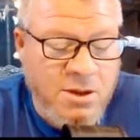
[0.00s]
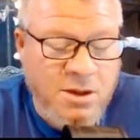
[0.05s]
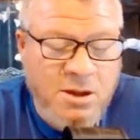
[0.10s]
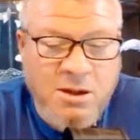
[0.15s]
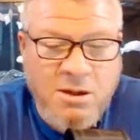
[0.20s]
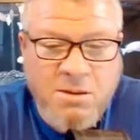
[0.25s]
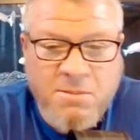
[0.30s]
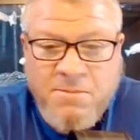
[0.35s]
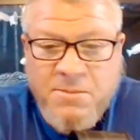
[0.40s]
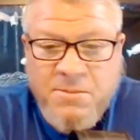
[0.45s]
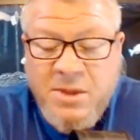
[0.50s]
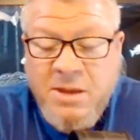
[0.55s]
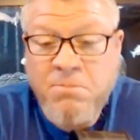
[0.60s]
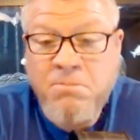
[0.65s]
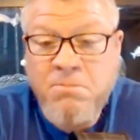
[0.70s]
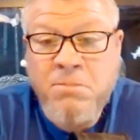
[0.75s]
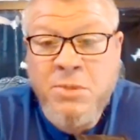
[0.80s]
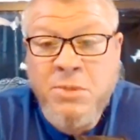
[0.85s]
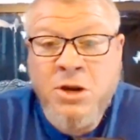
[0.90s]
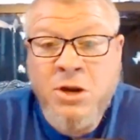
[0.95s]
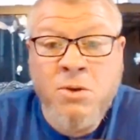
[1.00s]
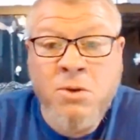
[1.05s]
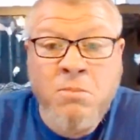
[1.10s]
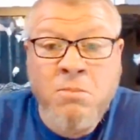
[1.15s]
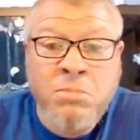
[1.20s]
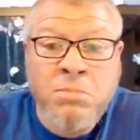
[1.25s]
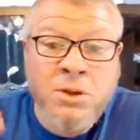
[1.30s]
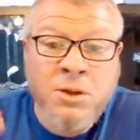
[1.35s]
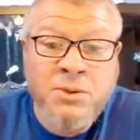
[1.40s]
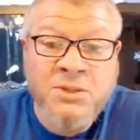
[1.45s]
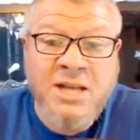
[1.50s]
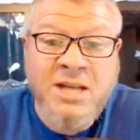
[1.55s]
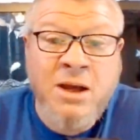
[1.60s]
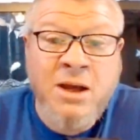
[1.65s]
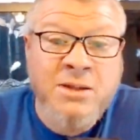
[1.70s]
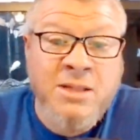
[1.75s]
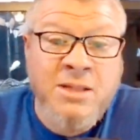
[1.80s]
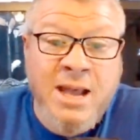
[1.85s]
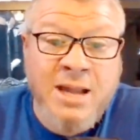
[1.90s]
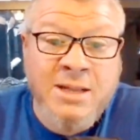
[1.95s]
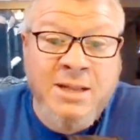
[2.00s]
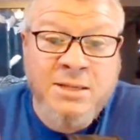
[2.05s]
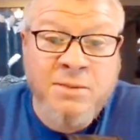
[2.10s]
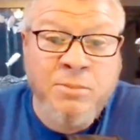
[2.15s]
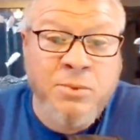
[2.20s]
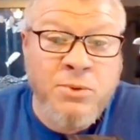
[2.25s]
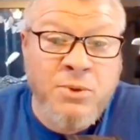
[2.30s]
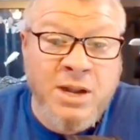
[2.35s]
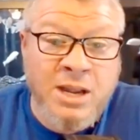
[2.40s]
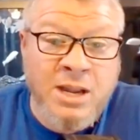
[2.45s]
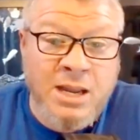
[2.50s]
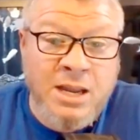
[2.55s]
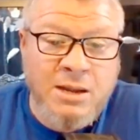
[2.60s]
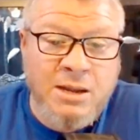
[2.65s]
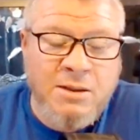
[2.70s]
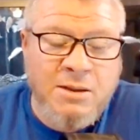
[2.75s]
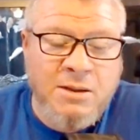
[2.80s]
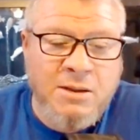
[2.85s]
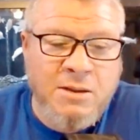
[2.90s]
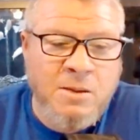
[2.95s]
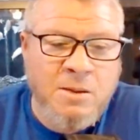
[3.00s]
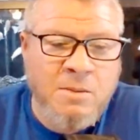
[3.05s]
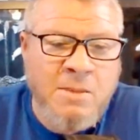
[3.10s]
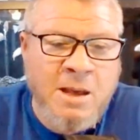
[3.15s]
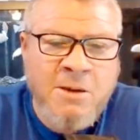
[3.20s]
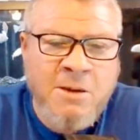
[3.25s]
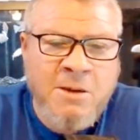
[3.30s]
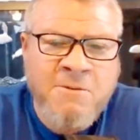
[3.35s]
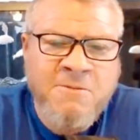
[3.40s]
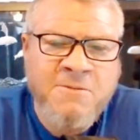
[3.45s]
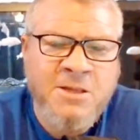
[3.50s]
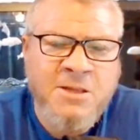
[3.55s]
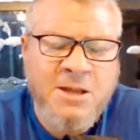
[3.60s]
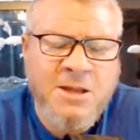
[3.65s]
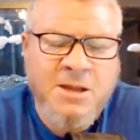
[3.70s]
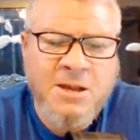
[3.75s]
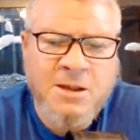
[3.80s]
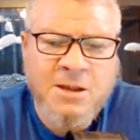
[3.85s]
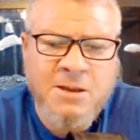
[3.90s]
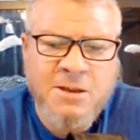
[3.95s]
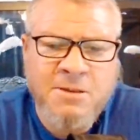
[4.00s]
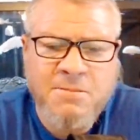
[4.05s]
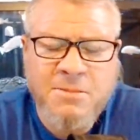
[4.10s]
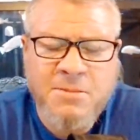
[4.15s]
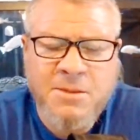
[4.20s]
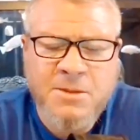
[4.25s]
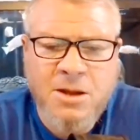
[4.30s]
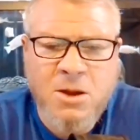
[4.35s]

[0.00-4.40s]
um, it you know it blows out that debris um, out of the um,